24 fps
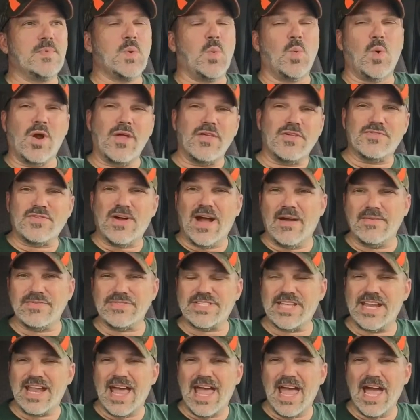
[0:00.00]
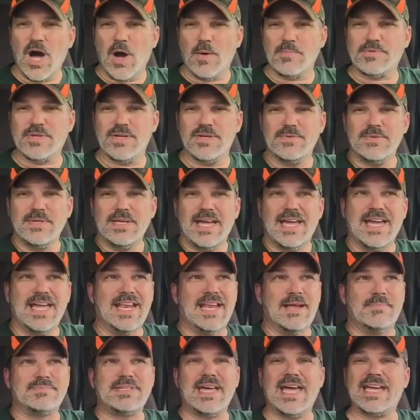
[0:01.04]
One of the drivers that I helped
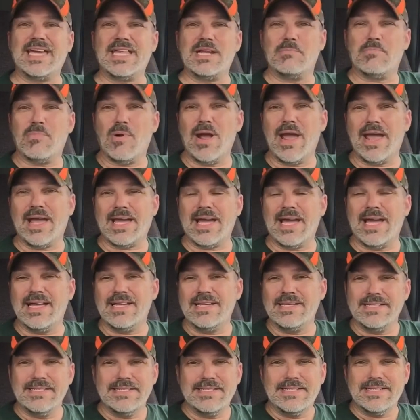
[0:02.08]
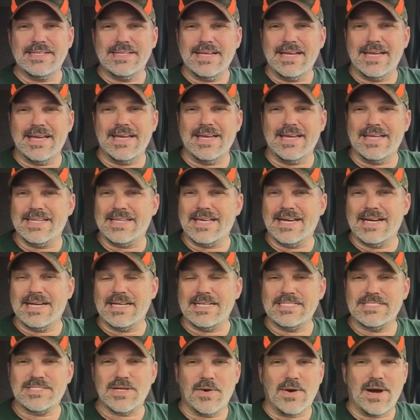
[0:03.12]
ended up taking a break, and
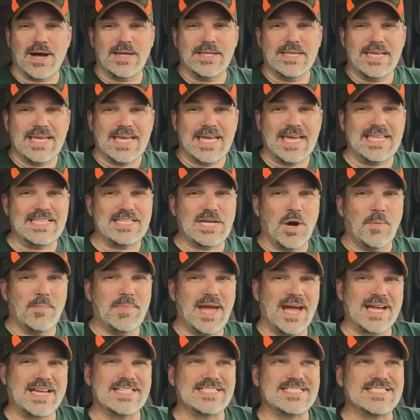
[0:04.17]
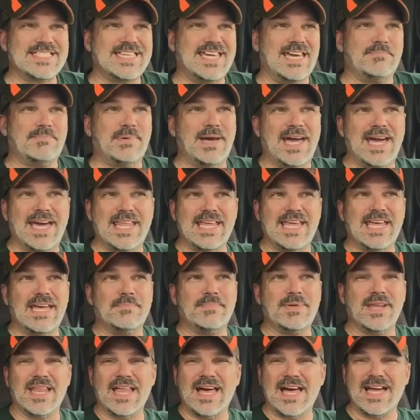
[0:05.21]
so he told me I could skip ahead of
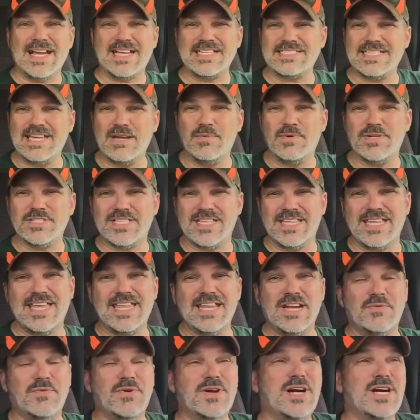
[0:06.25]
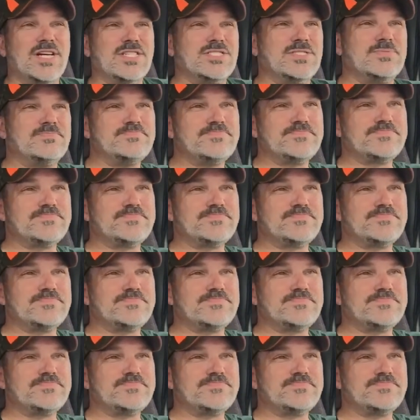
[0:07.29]
him in line because he wasn't in a rush.